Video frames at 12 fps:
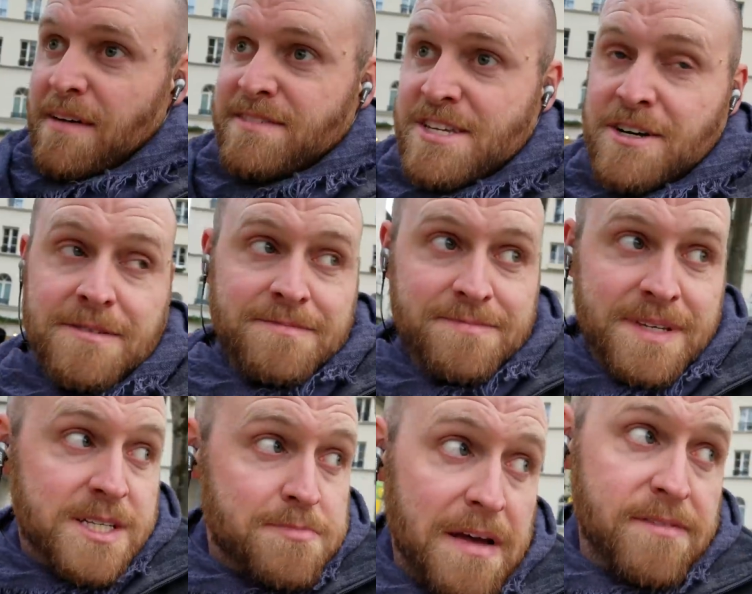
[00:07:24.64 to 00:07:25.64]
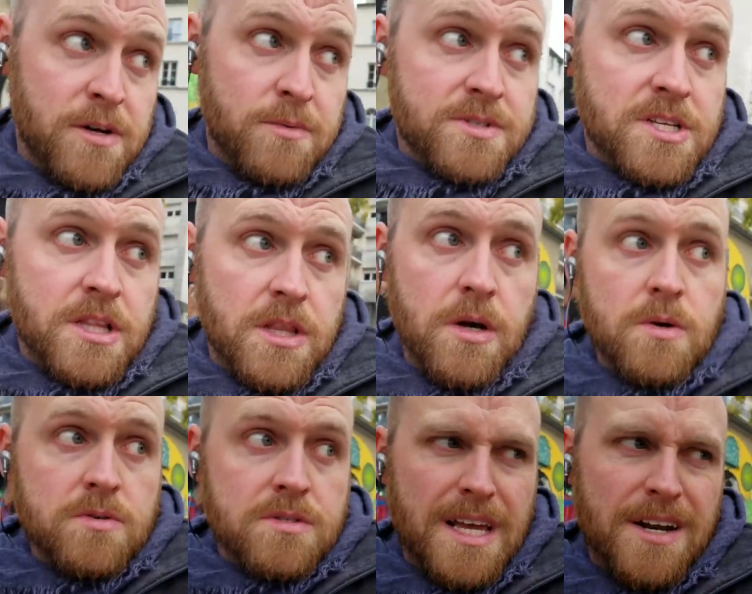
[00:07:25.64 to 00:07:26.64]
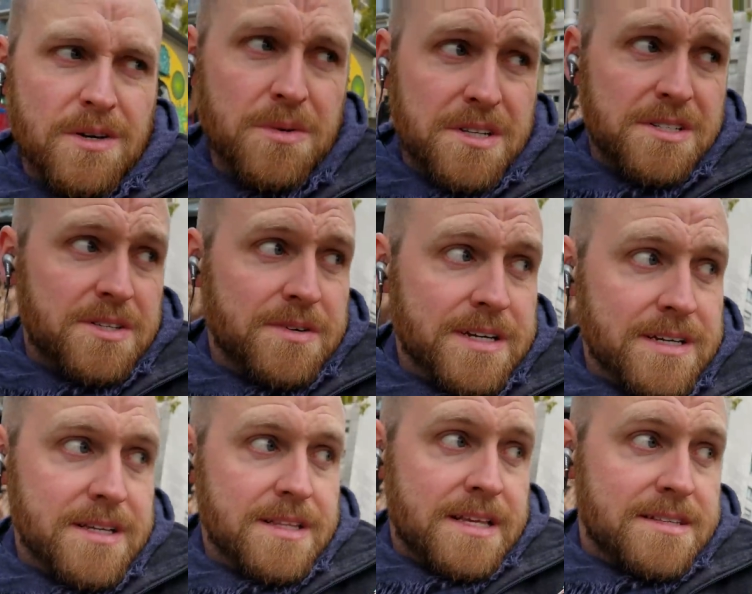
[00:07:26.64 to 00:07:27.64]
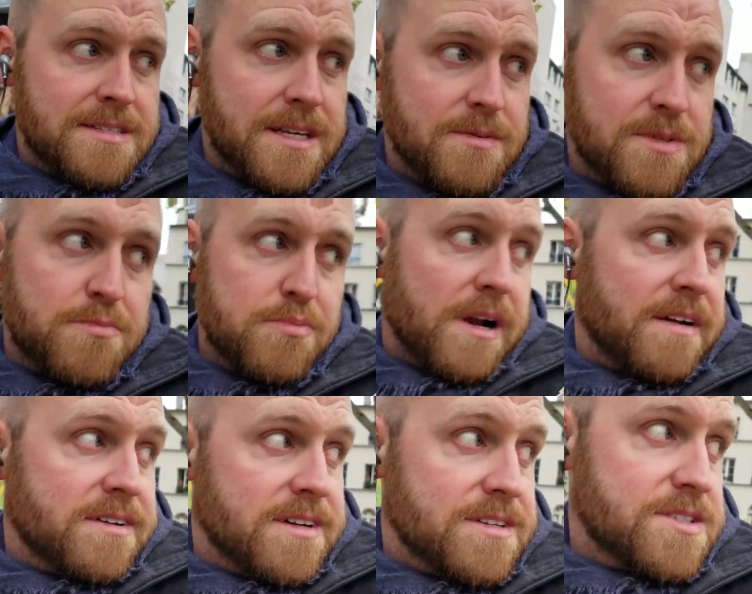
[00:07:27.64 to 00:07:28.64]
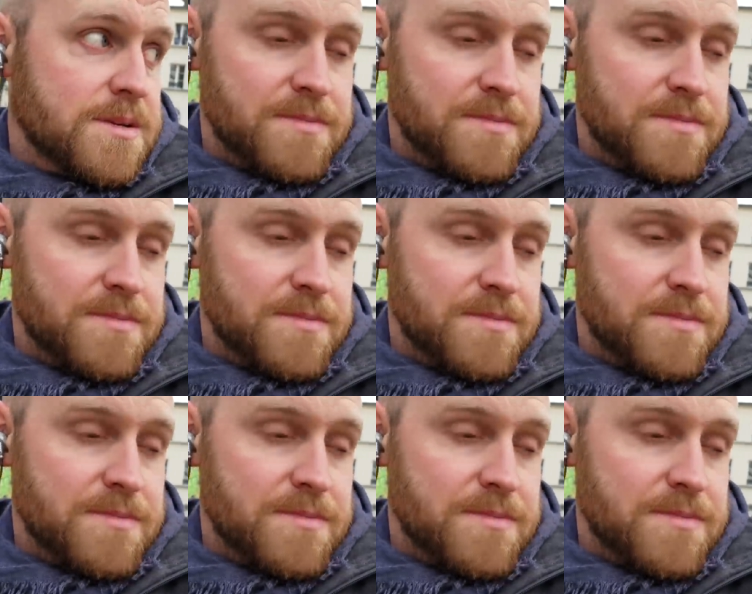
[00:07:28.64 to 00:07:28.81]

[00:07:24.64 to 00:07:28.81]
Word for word: Pavillon because Pavillon was closed. I don't know what they're doing. It said it was private or